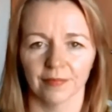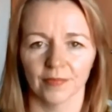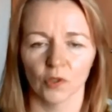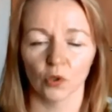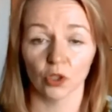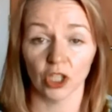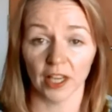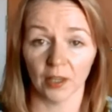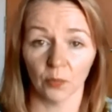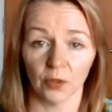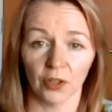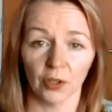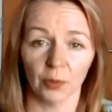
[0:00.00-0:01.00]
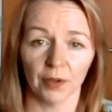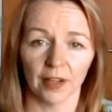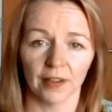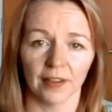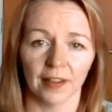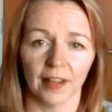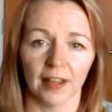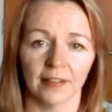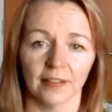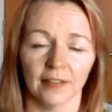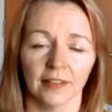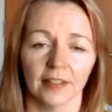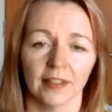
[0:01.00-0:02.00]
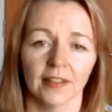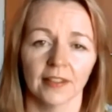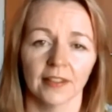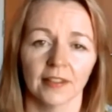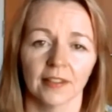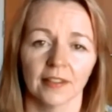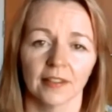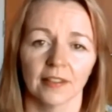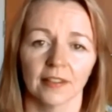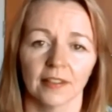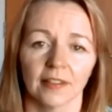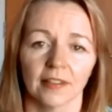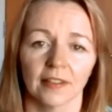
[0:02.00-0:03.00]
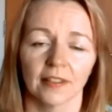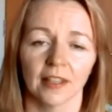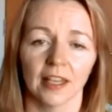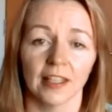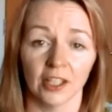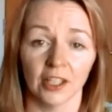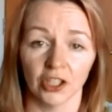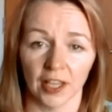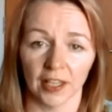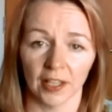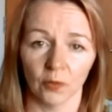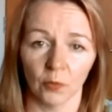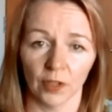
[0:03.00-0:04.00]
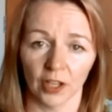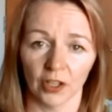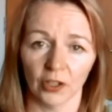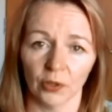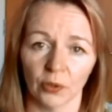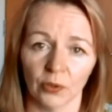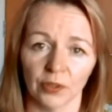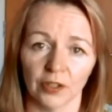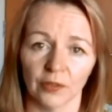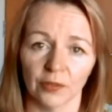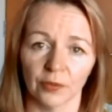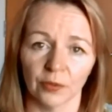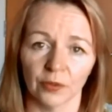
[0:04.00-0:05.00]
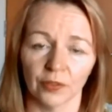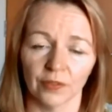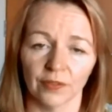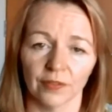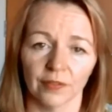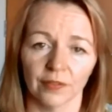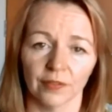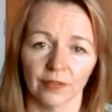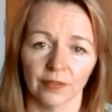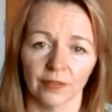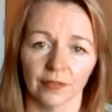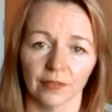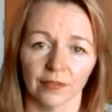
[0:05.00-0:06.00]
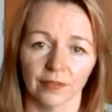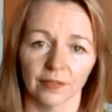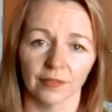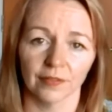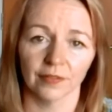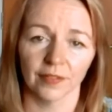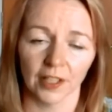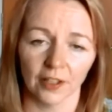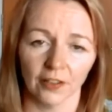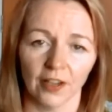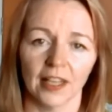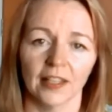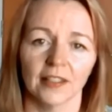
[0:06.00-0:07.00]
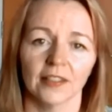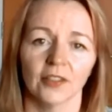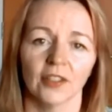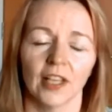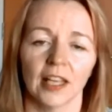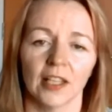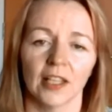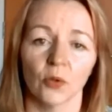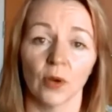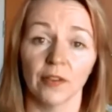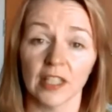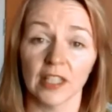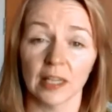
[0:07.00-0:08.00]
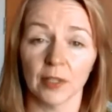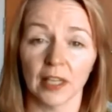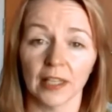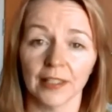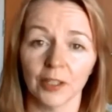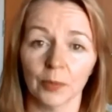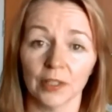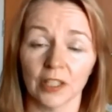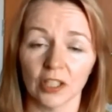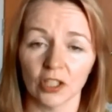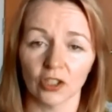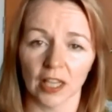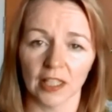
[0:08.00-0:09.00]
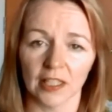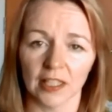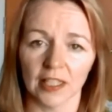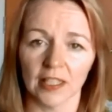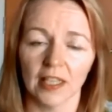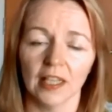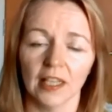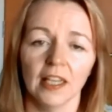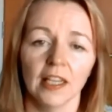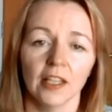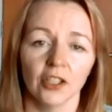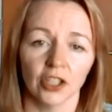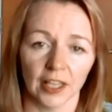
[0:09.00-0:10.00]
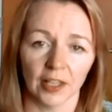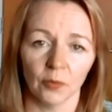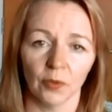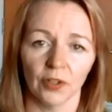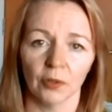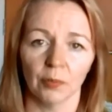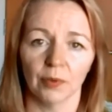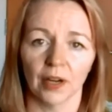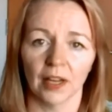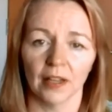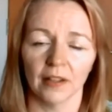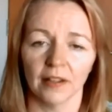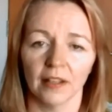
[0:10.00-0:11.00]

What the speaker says: So check in with your breath again, and then check in with how you're holding the phone. Great. Okay, so every time you get a little bit distracted, check in with your breath,